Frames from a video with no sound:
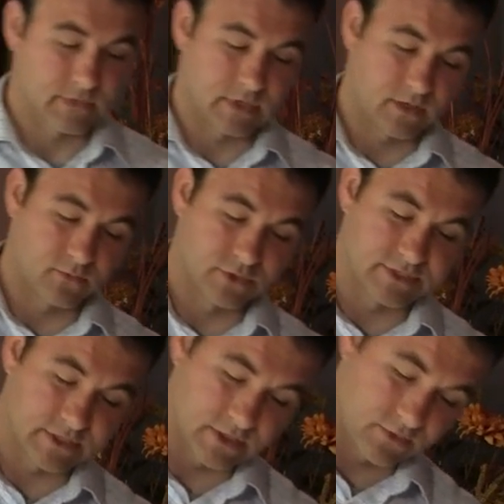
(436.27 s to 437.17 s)
And we're
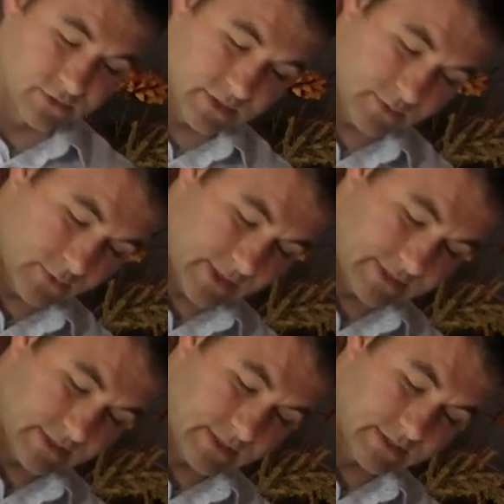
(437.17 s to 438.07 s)
just going to use up the
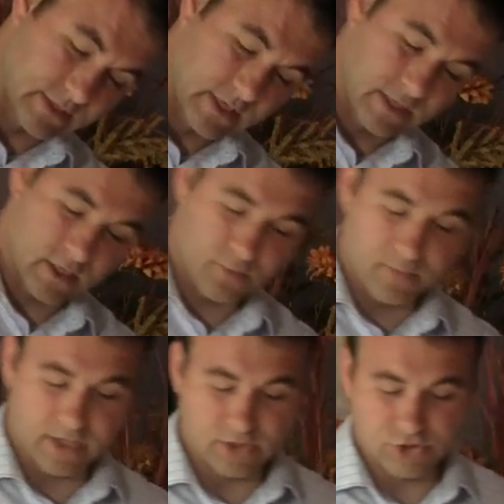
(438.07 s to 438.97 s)
rest of this. Now,
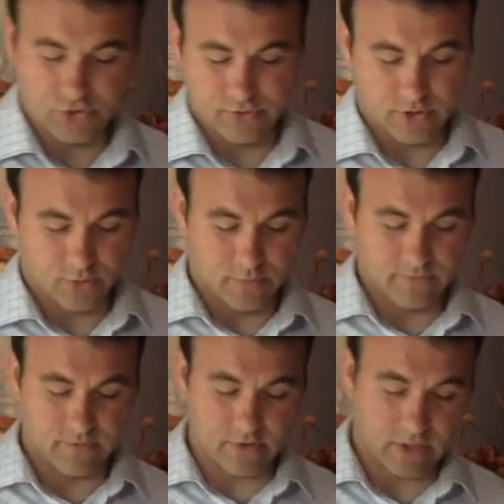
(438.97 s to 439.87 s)
making sure that you're
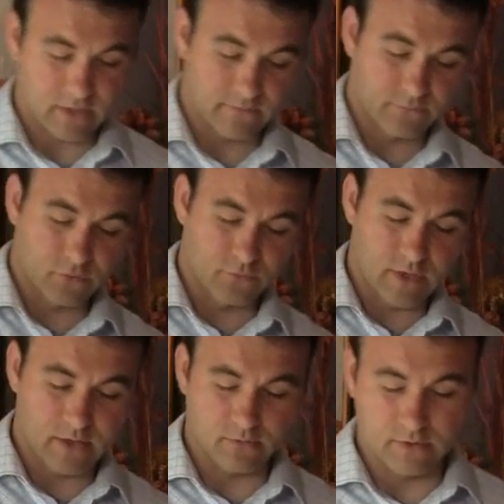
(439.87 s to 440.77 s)
being very careful
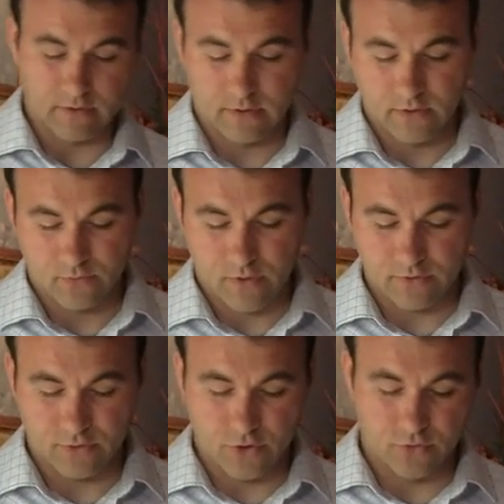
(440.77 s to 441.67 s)
around
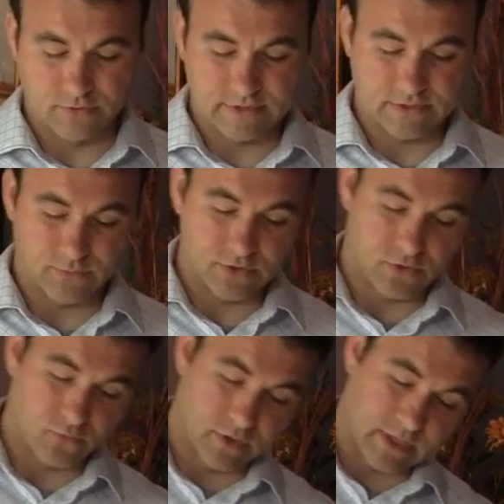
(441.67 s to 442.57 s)
the nose, because we
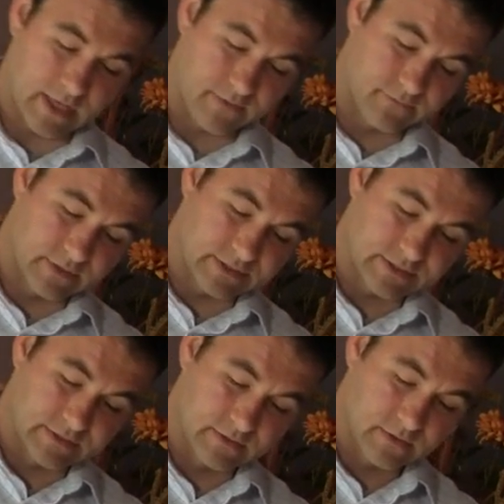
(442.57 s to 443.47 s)
don't want to have
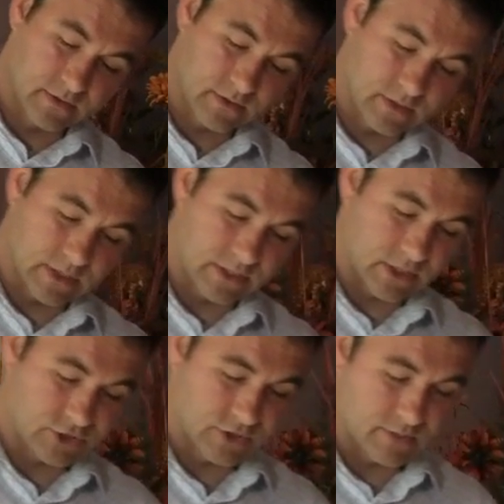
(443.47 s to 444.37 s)
this
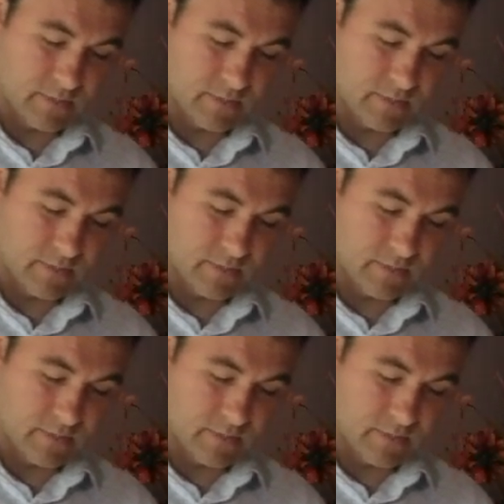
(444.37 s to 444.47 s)
touching